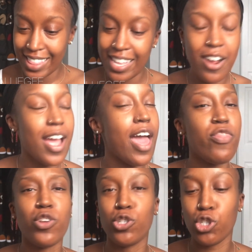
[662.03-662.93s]
in there,
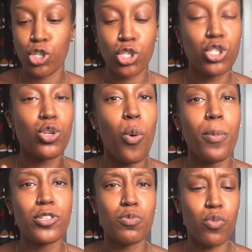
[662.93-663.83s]
and there's just so
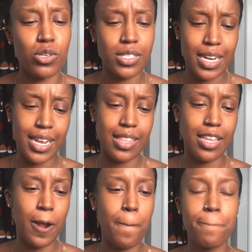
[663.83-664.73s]
much more sitting in
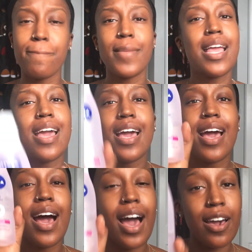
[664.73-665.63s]
there.
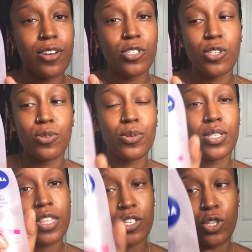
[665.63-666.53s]
I also use the